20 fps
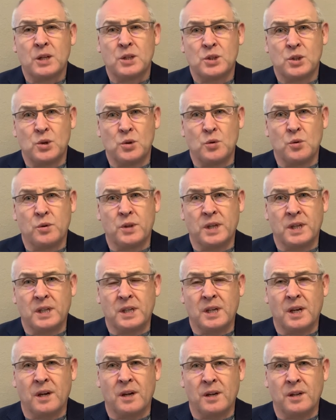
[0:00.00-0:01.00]
to
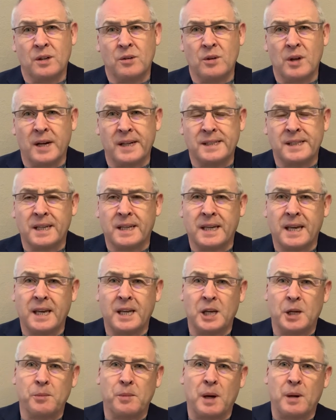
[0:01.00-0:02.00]
the uh, United
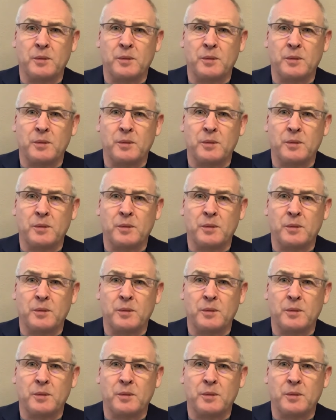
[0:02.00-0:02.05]
Kingdom.